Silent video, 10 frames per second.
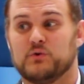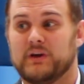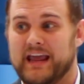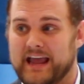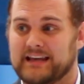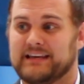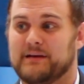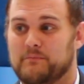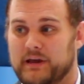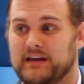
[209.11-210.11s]
You can't
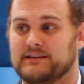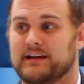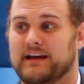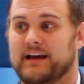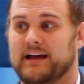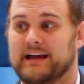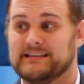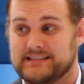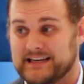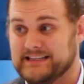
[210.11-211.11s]
get beat
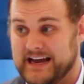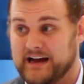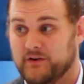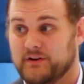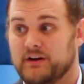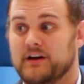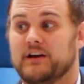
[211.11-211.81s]
and sit down.